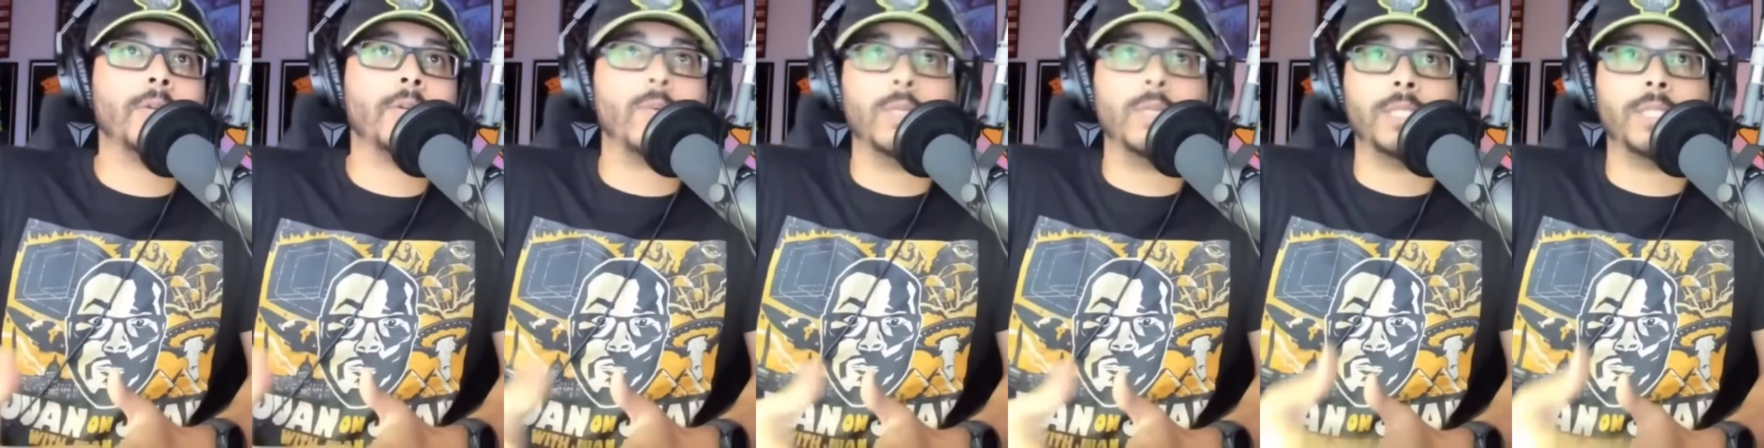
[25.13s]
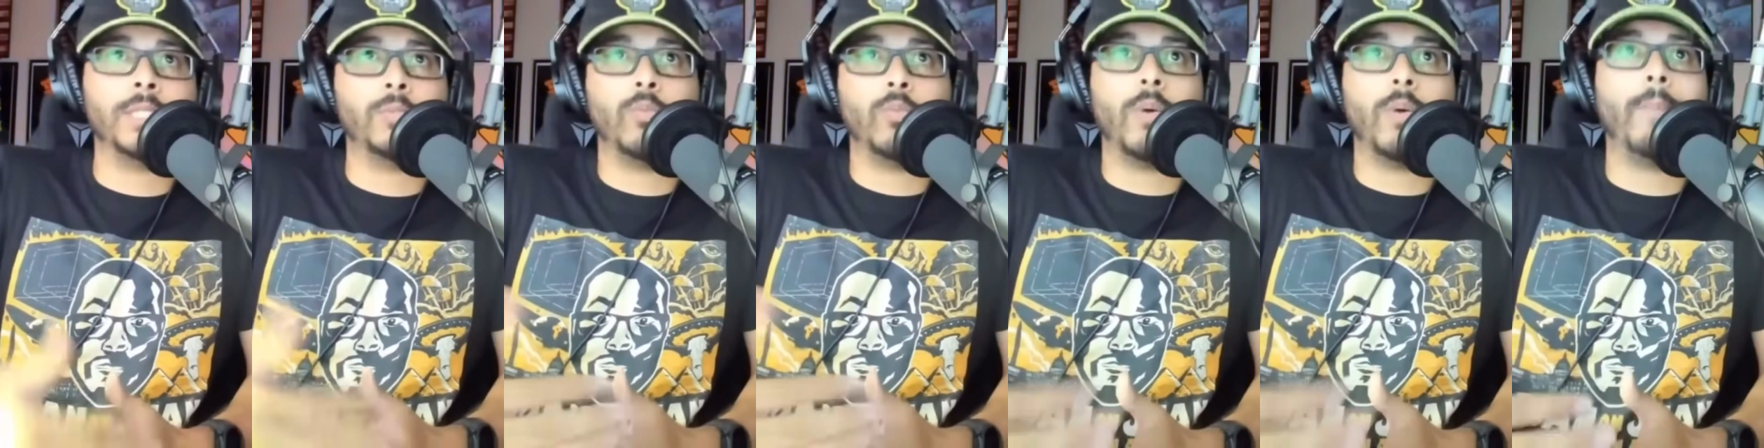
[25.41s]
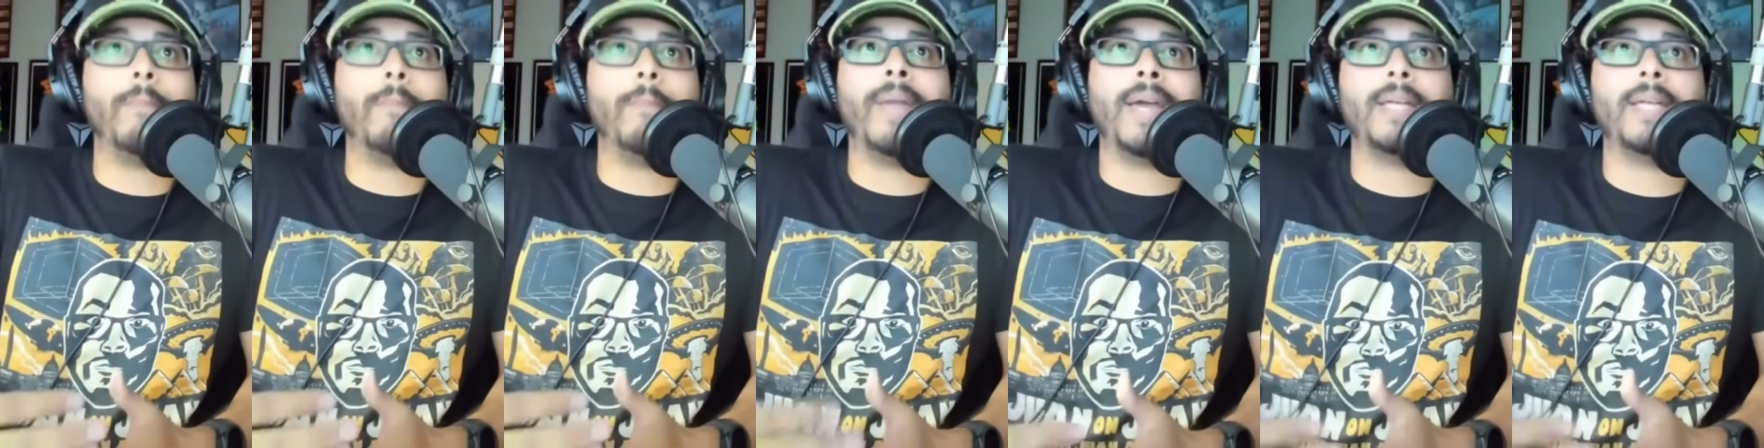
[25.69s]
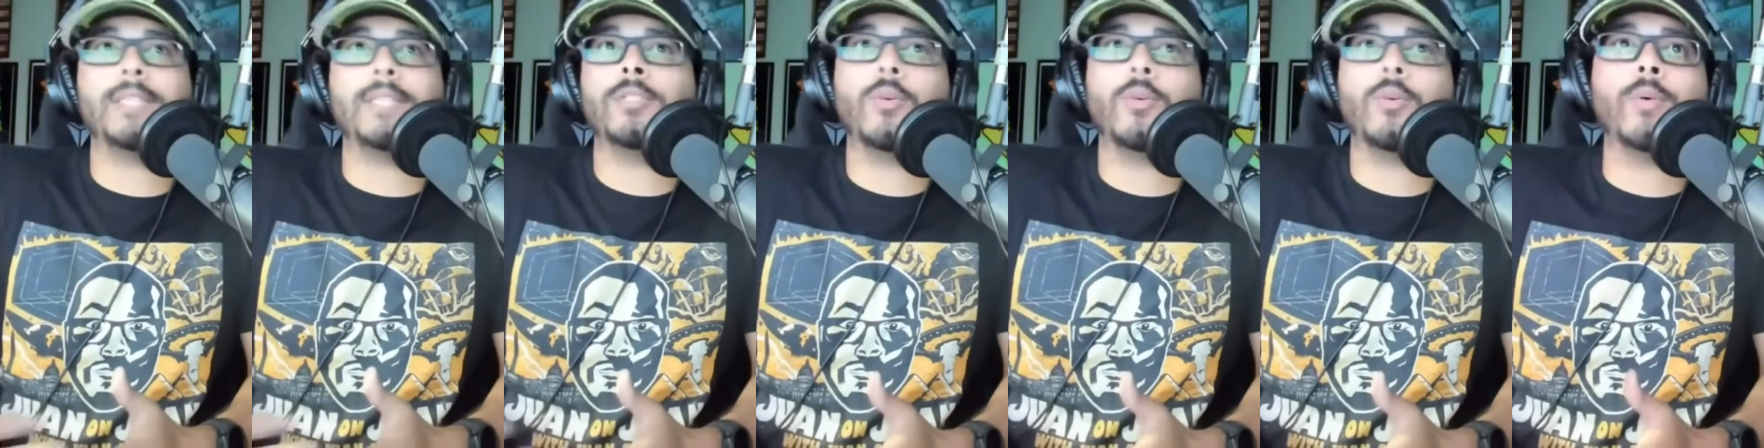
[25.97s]
which is what man
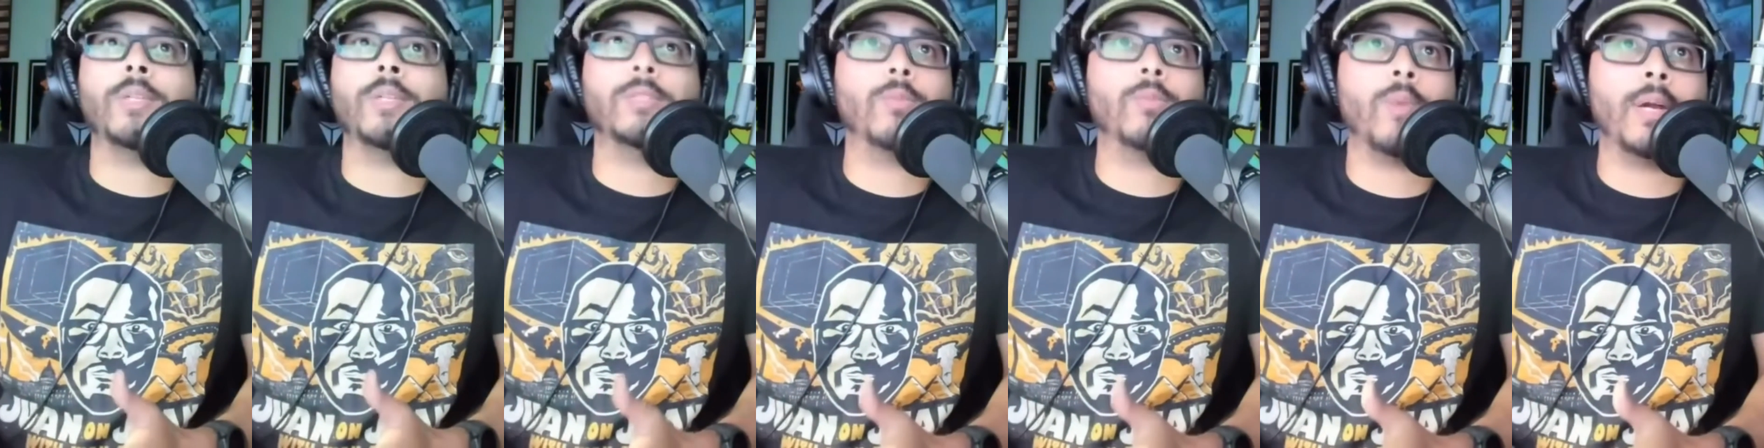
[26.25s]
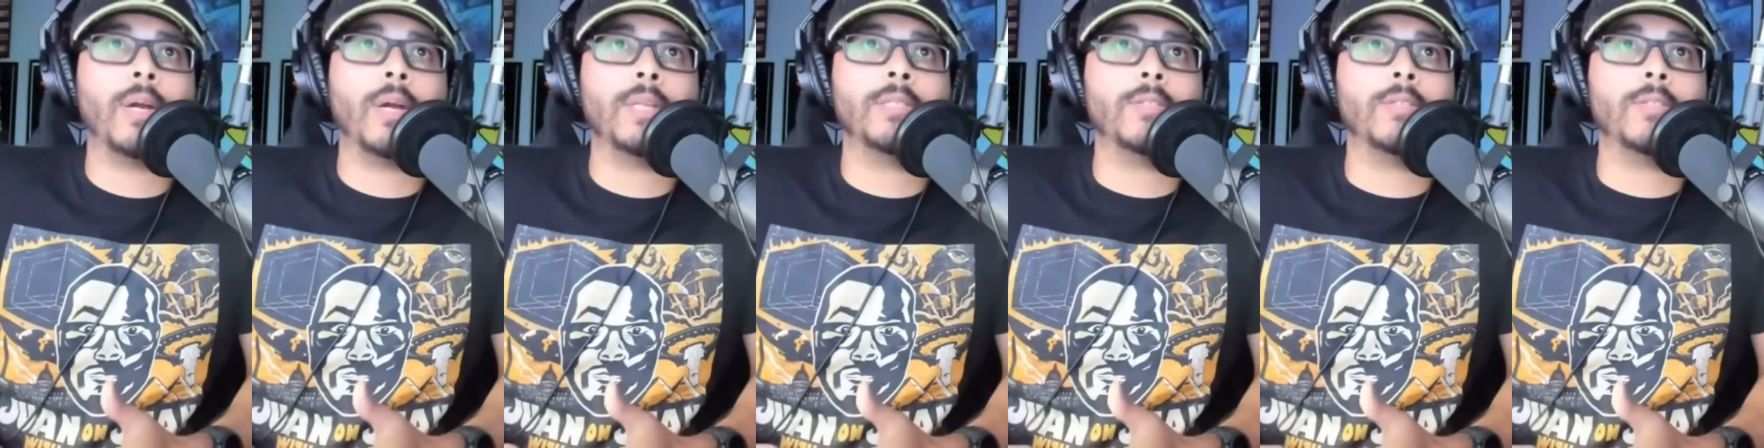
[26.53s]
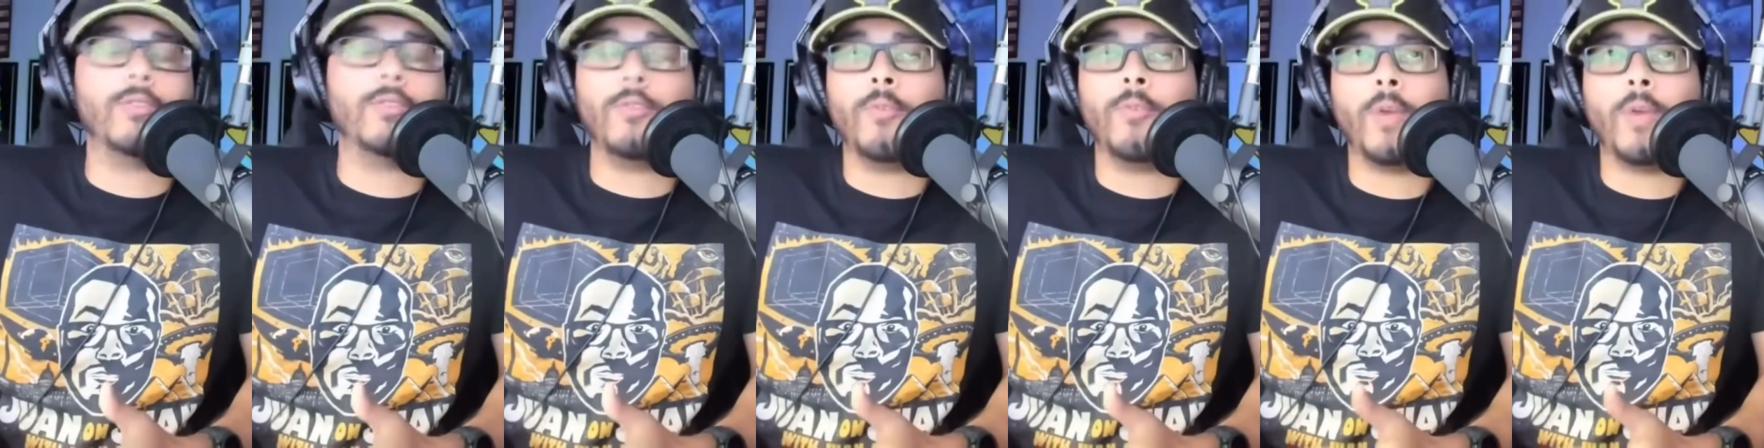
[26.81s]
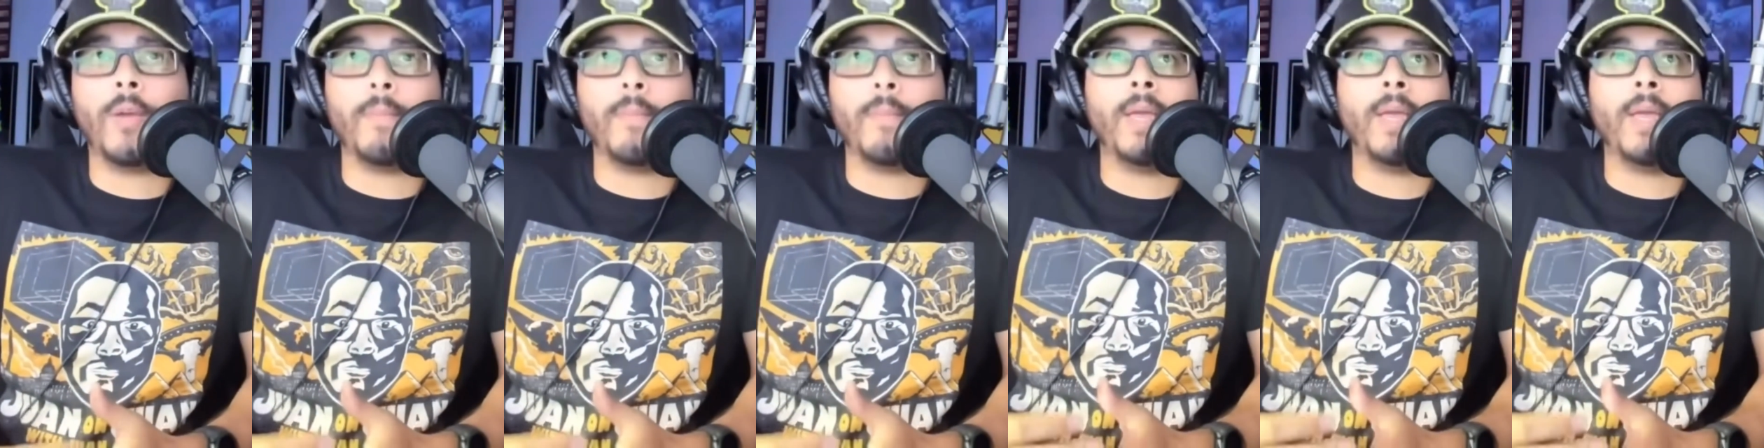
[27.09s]
has always wanted to do.
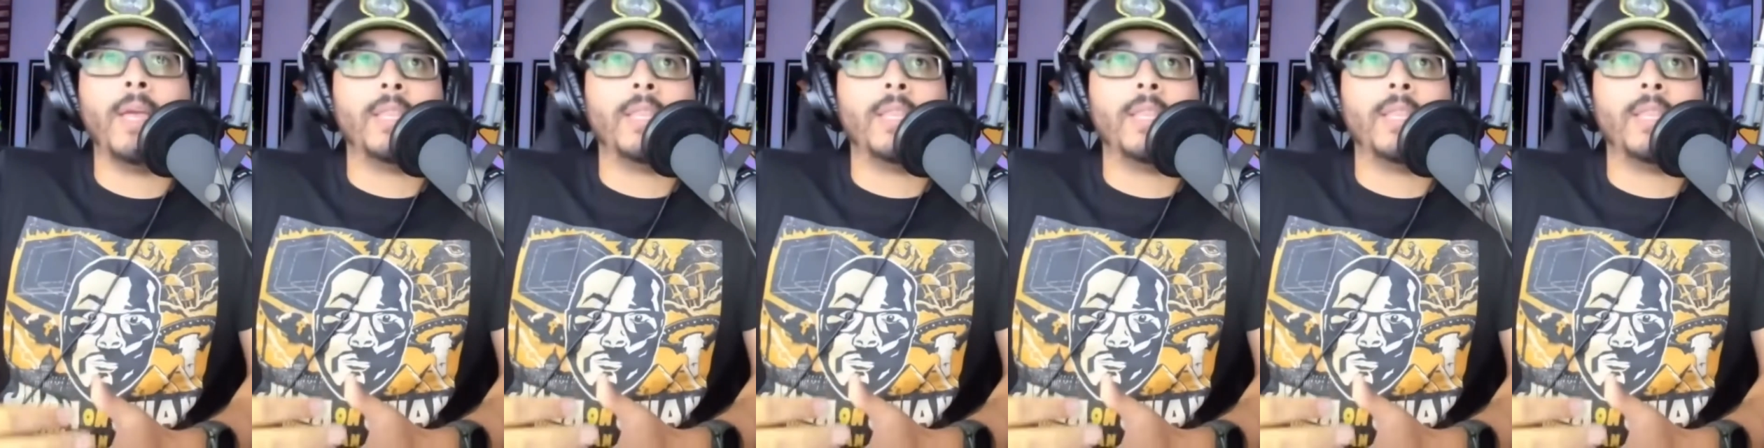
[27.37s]
Right?